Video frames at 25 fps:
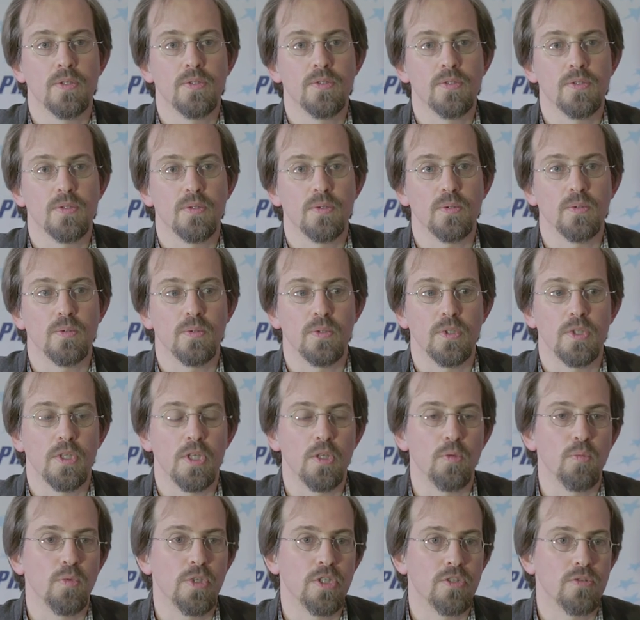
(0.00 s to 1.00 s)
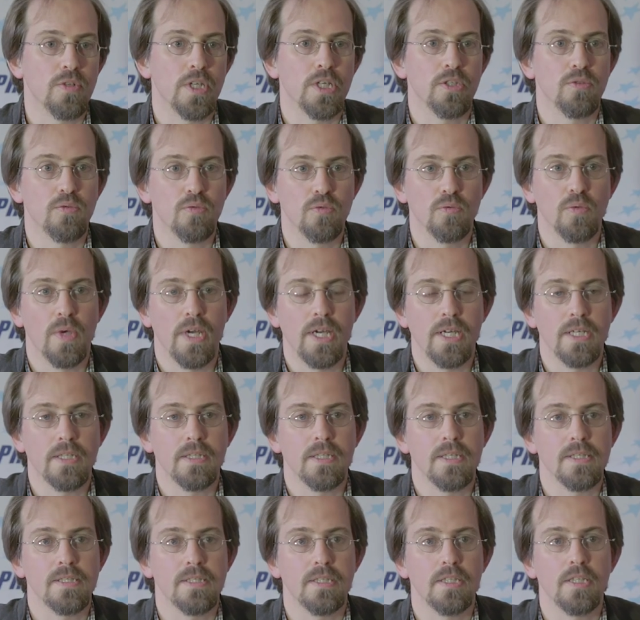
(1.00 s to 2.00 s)
So, and then we try to
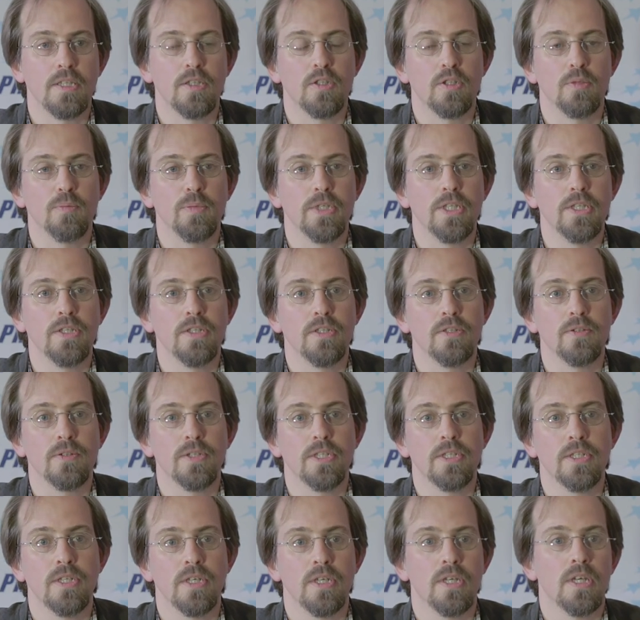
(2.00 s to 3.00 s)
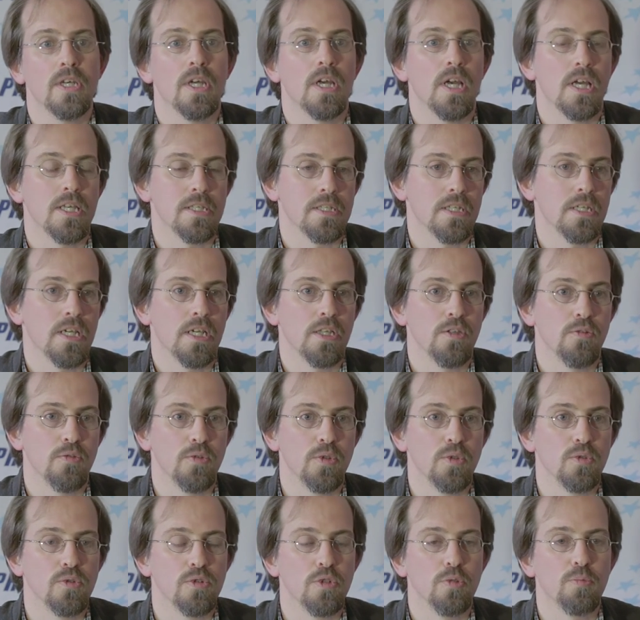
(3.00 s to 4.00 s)
act as the intermediary, as a kind of
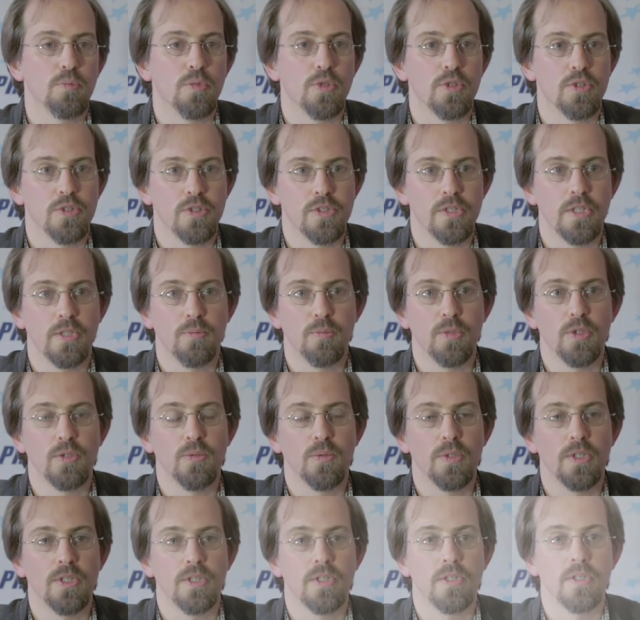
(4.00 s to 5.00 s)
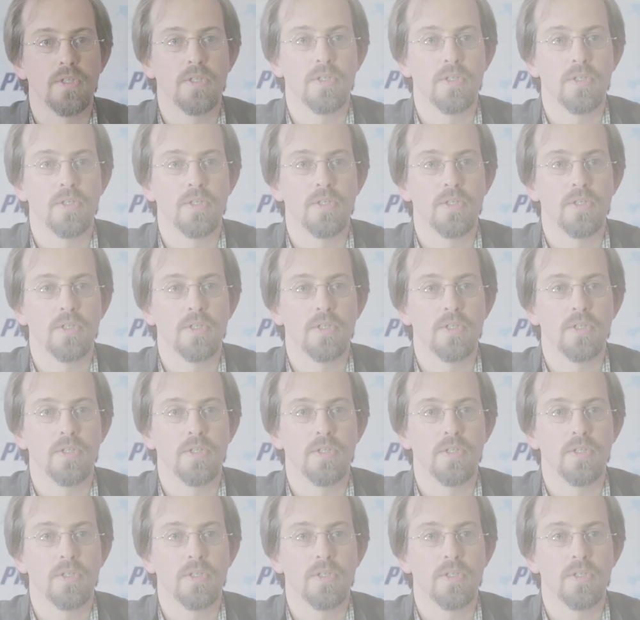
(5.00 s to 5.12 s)
neutral person in between.